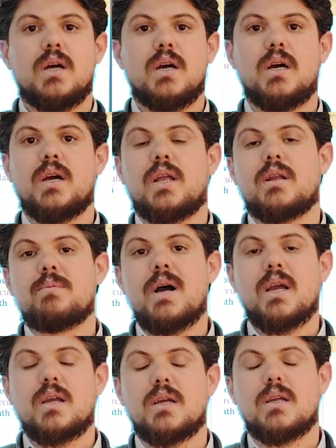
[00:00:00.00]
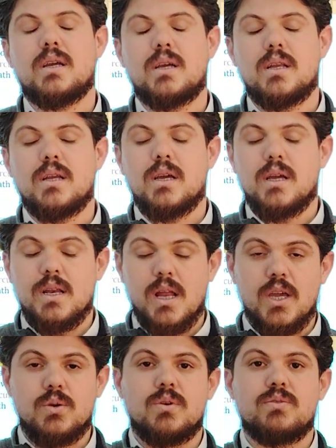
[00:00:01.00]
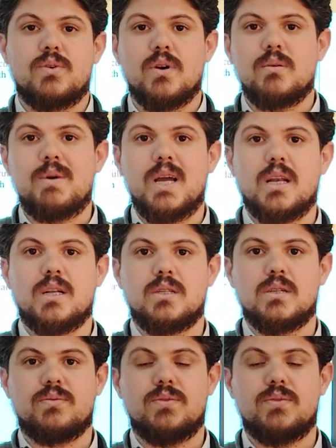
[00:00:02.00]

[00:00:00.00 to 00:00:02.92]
in a uniform magnetic